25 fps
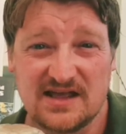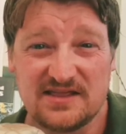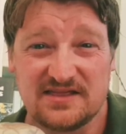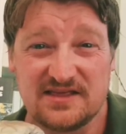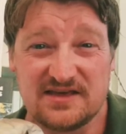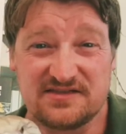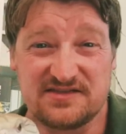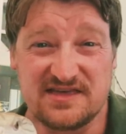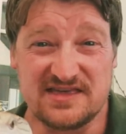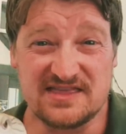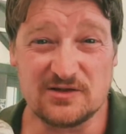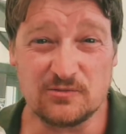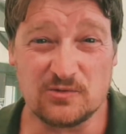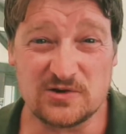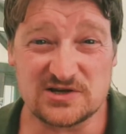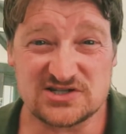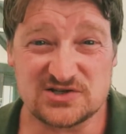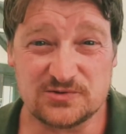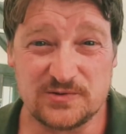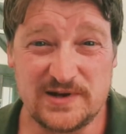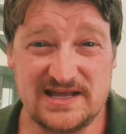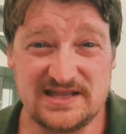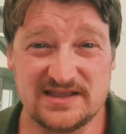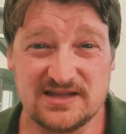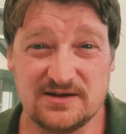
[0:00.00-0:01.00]
The thing that wants
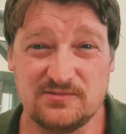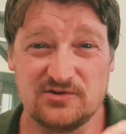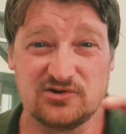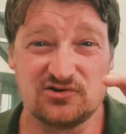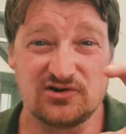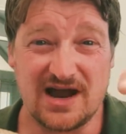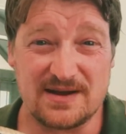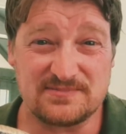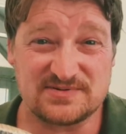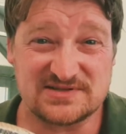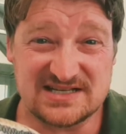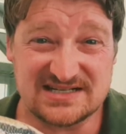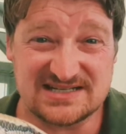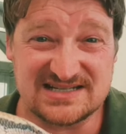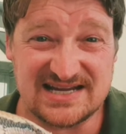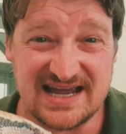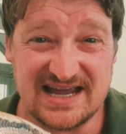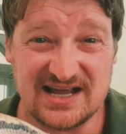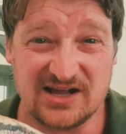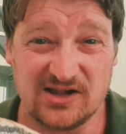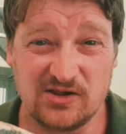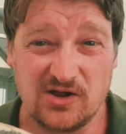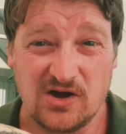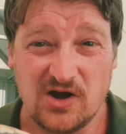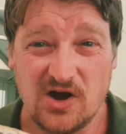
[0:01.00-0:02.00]
to eat them grabs the
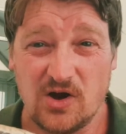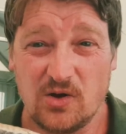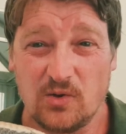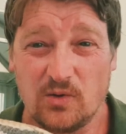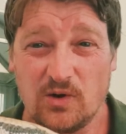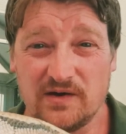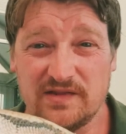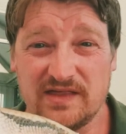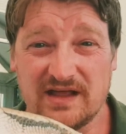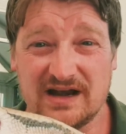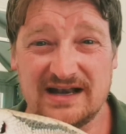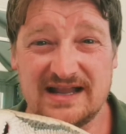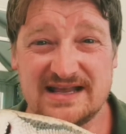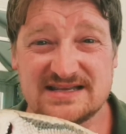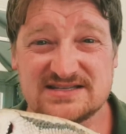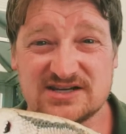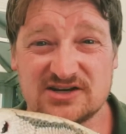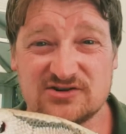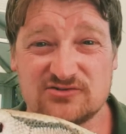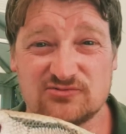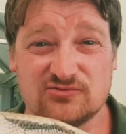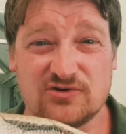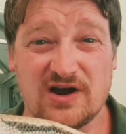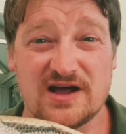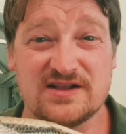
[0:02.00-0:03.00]
tail while the lizard
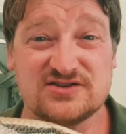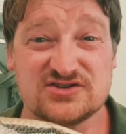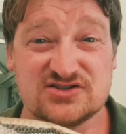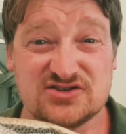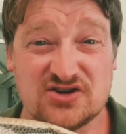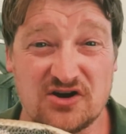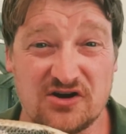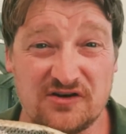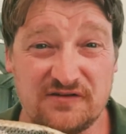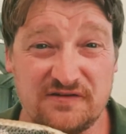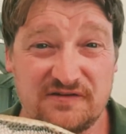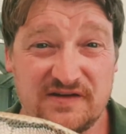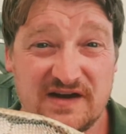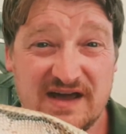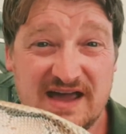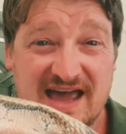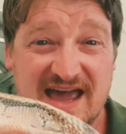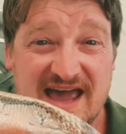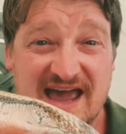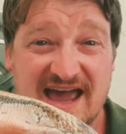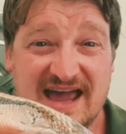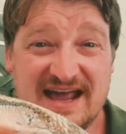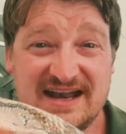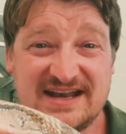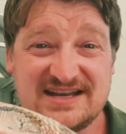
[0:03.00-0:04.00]
runs off
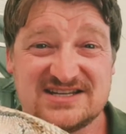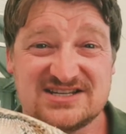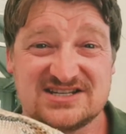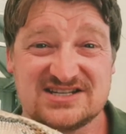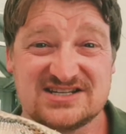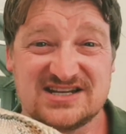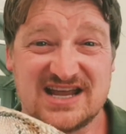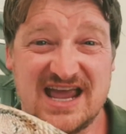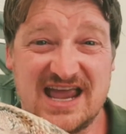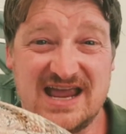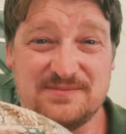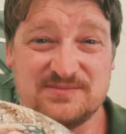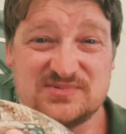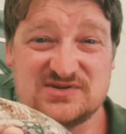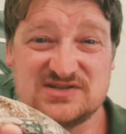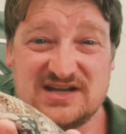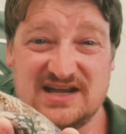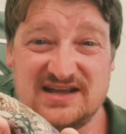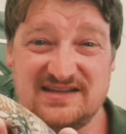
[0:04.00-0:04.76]
and escapes.